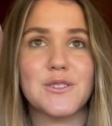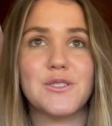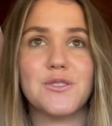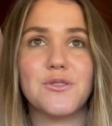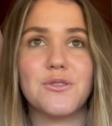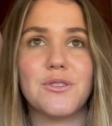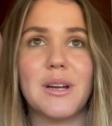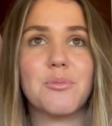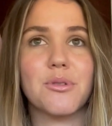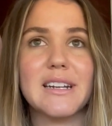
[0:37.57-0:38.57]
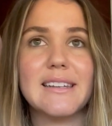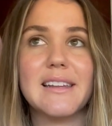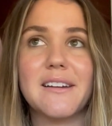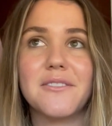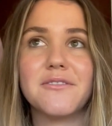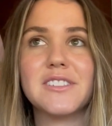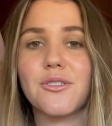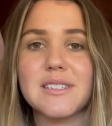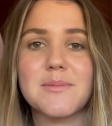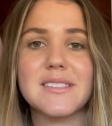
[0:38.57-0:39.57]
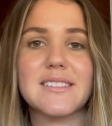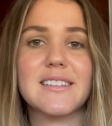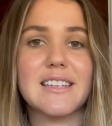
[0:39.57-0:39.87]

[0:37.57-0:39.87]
to do a pre-loved Christmas